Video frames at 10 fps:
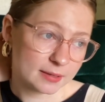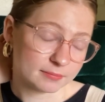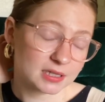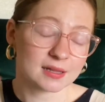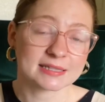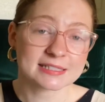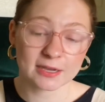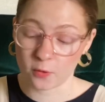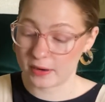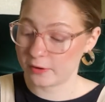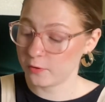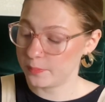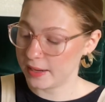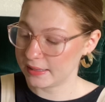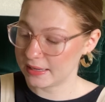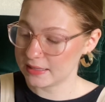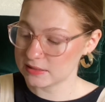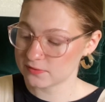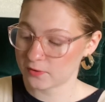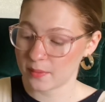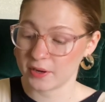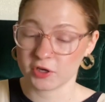cleansing oil, but it is from